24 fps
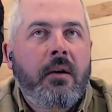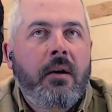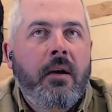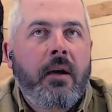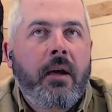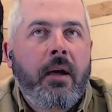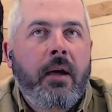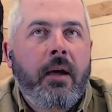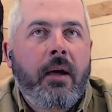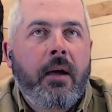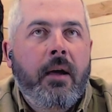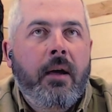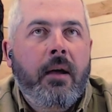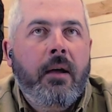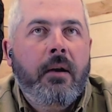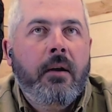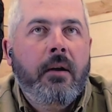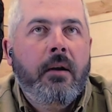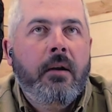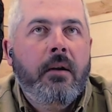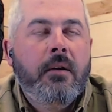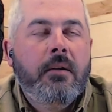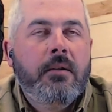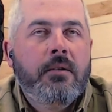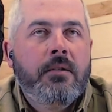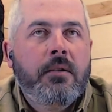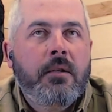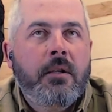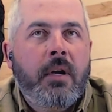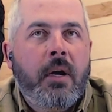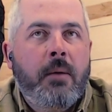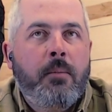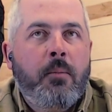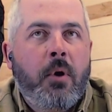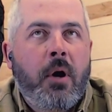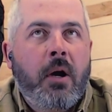And so
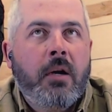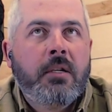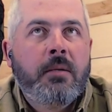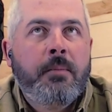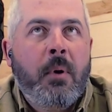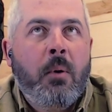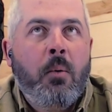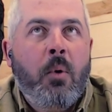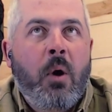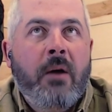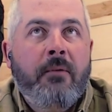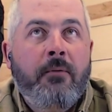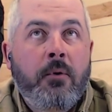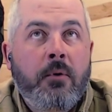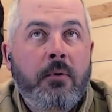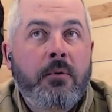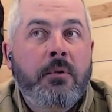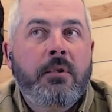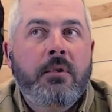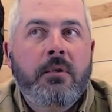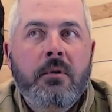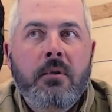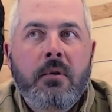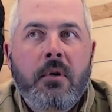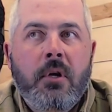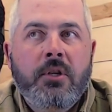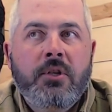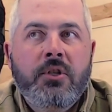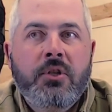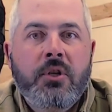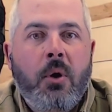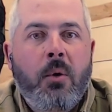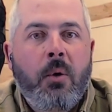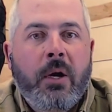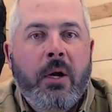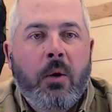then I brought it to my wife, who's a
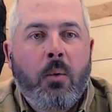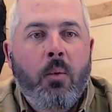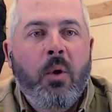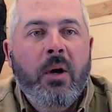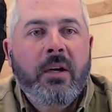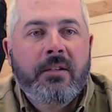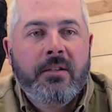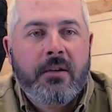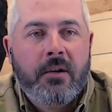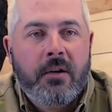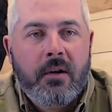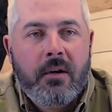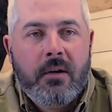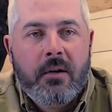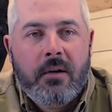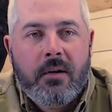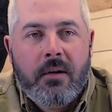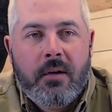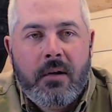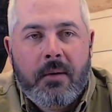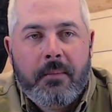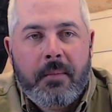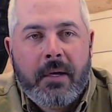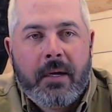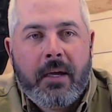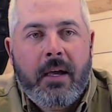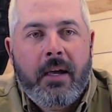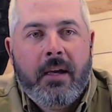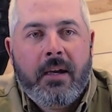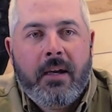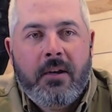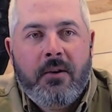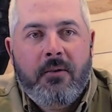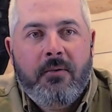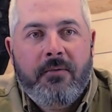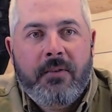sewing wizard. I'm like, hey,
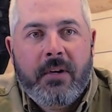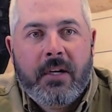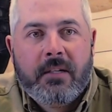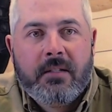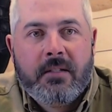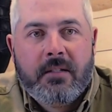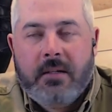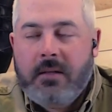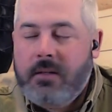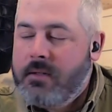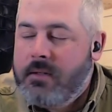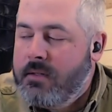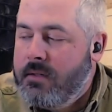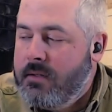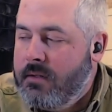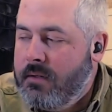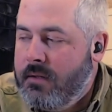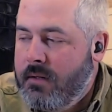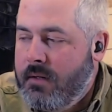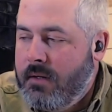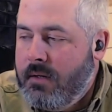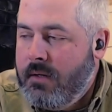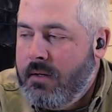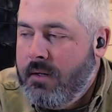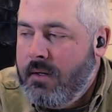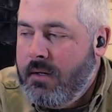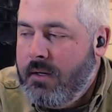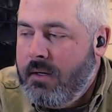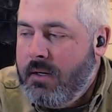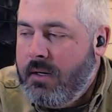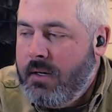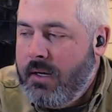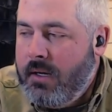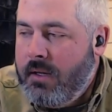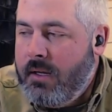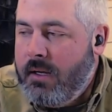can you fix this?
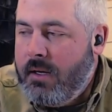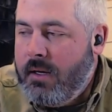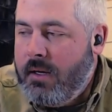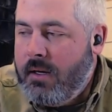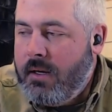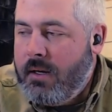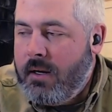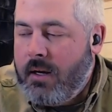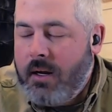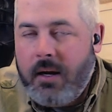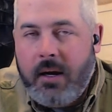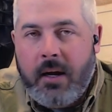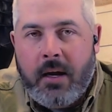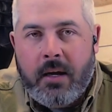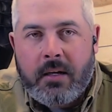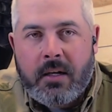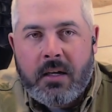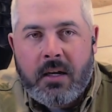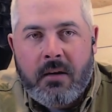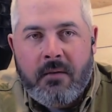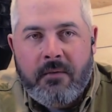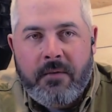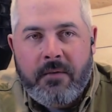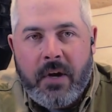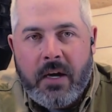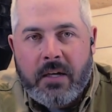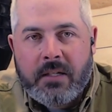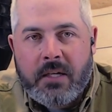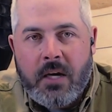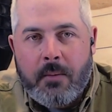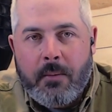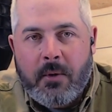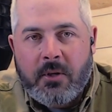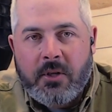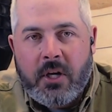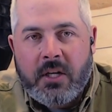And then I had to confess
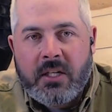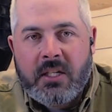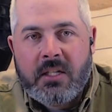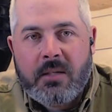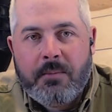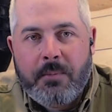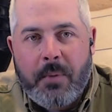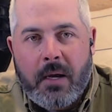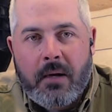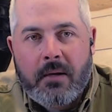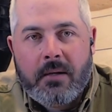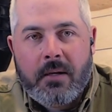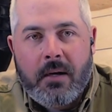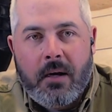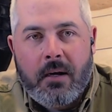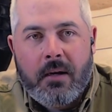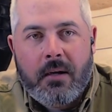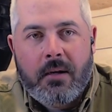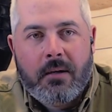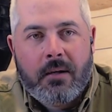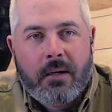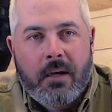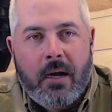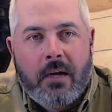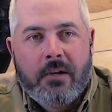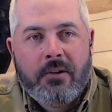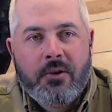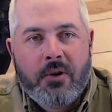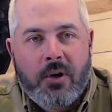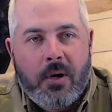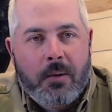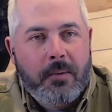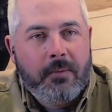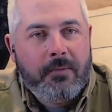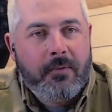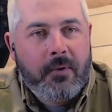how much I spent on it and got in
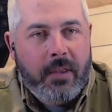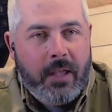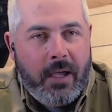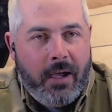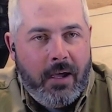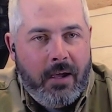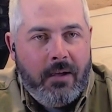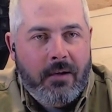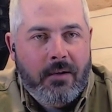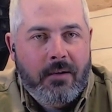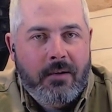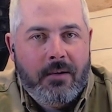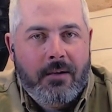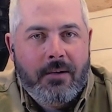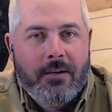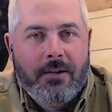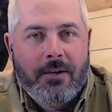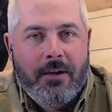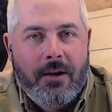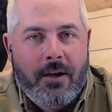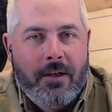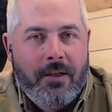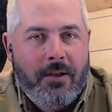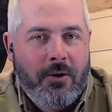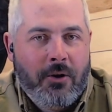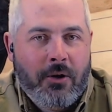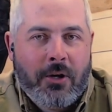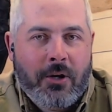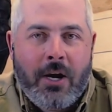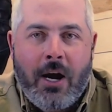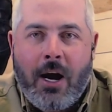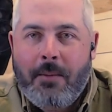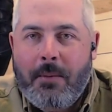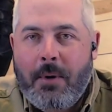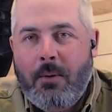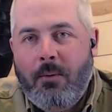trouble for that. And her
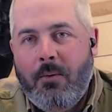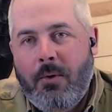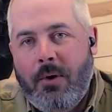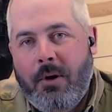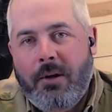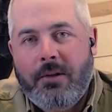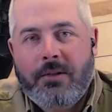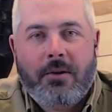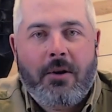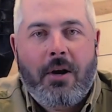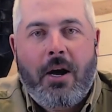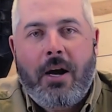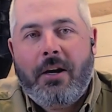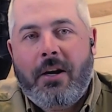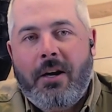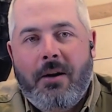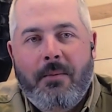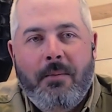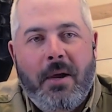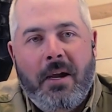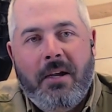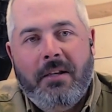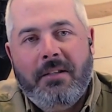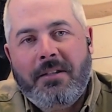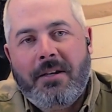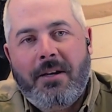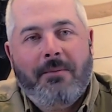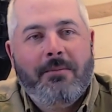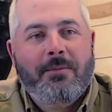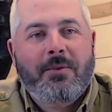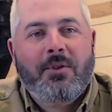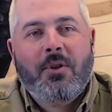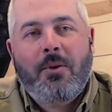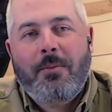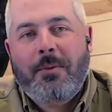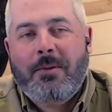comment was, oh, I could have made something
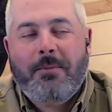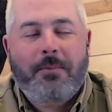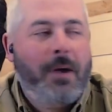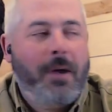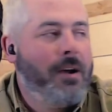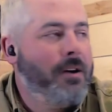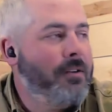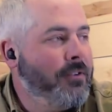so much better